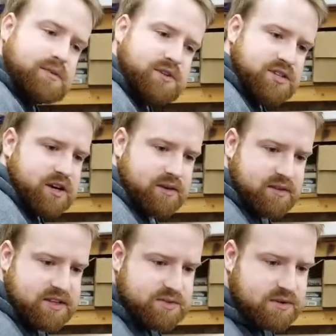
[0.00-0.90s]
starting with
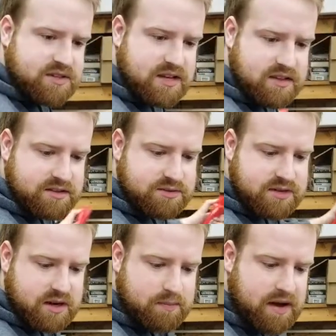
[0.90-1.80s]
this one because I thought this was
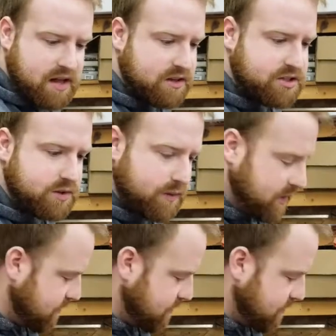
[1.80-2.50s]
like a polisher one,